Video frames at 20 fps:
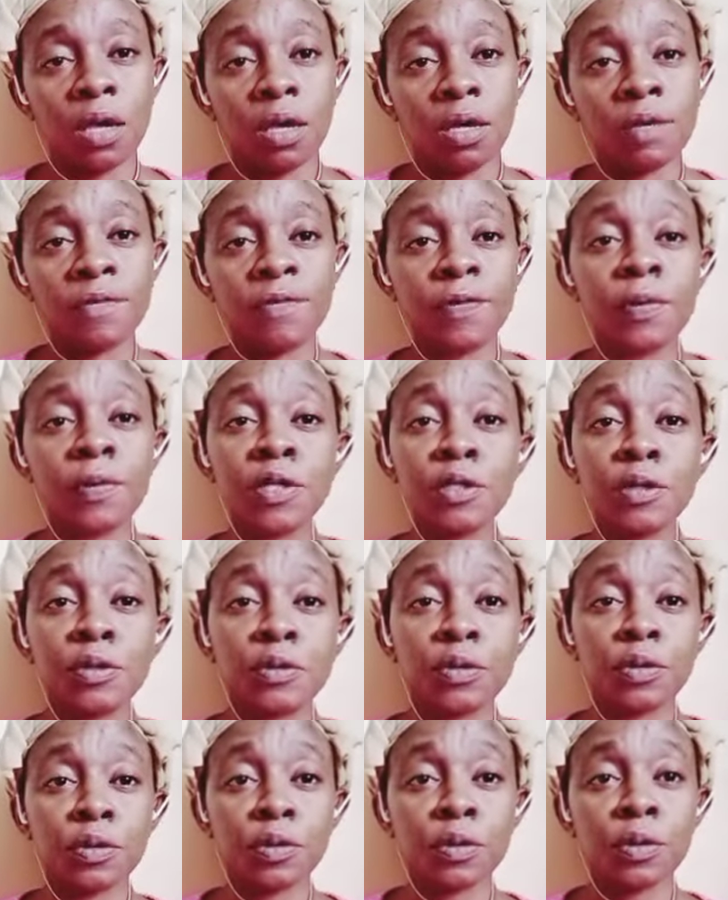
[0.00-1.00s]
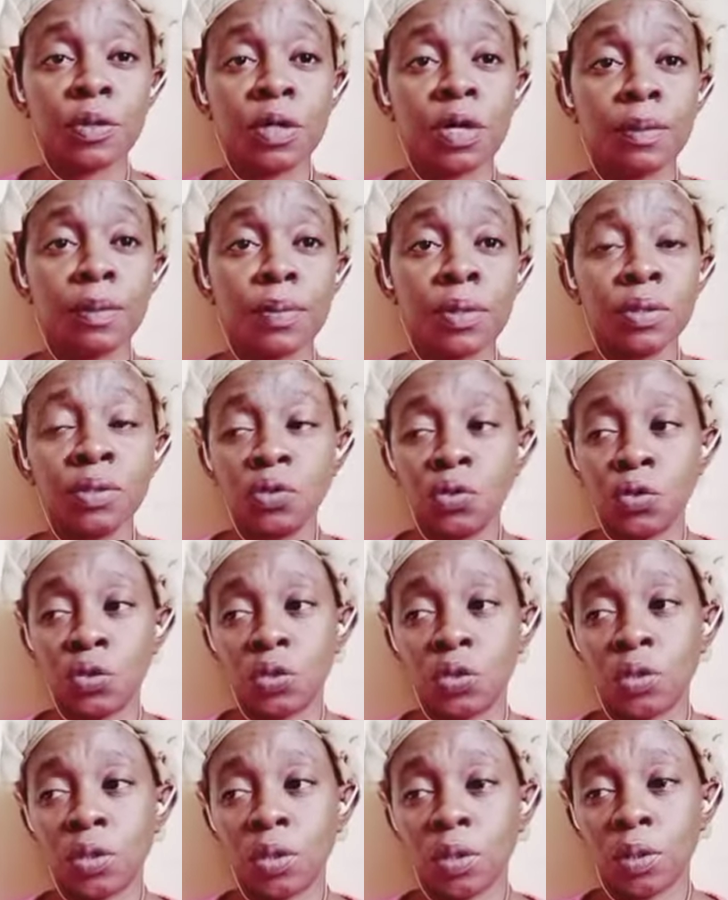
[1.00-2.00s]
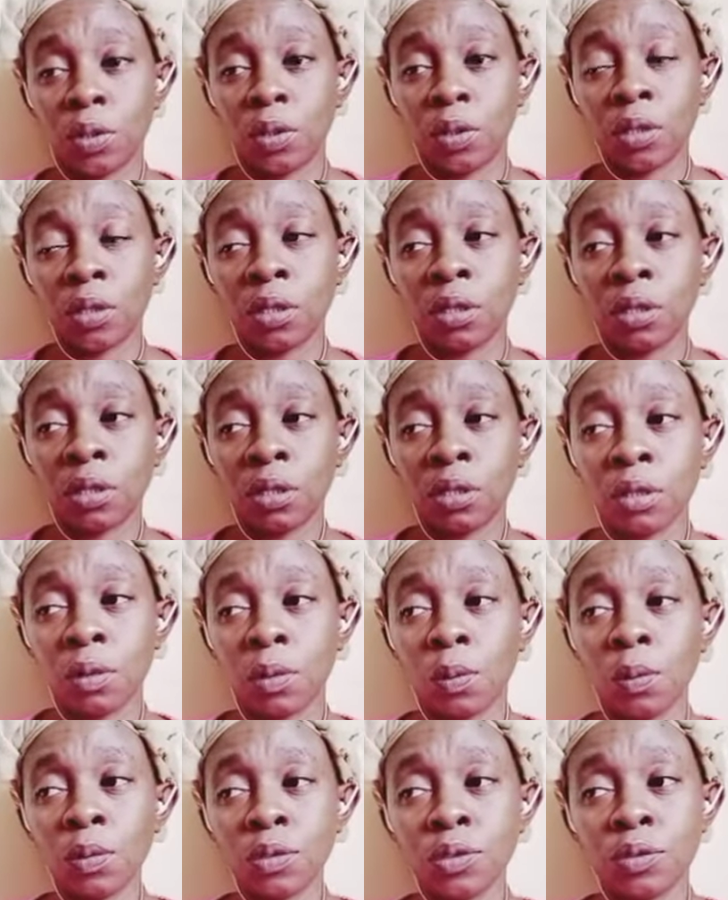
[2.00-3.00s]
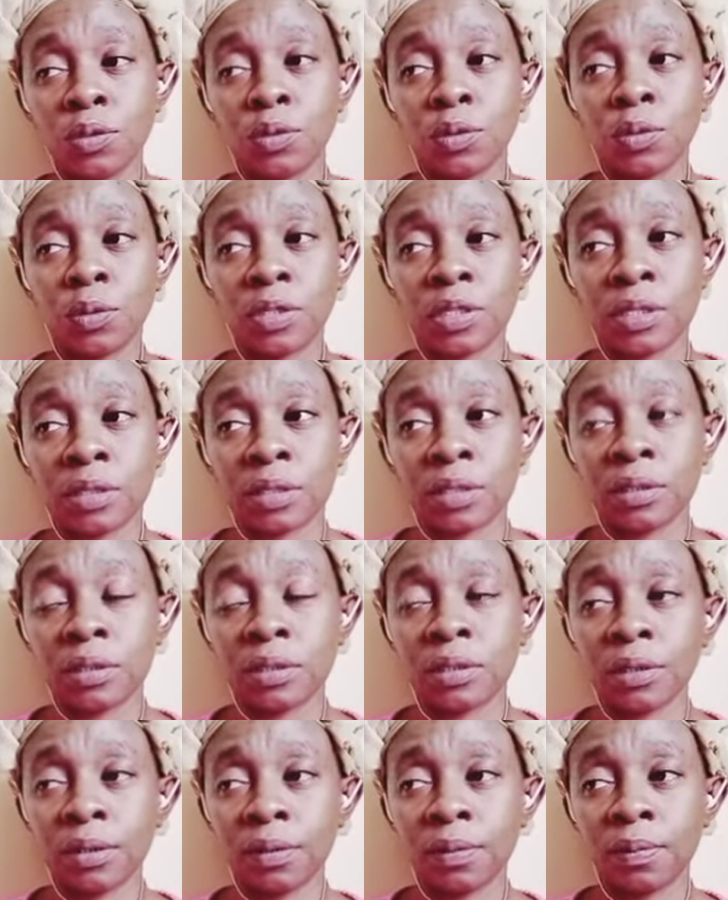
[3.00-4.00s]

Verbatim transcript: If you want to store cabbage, what you do is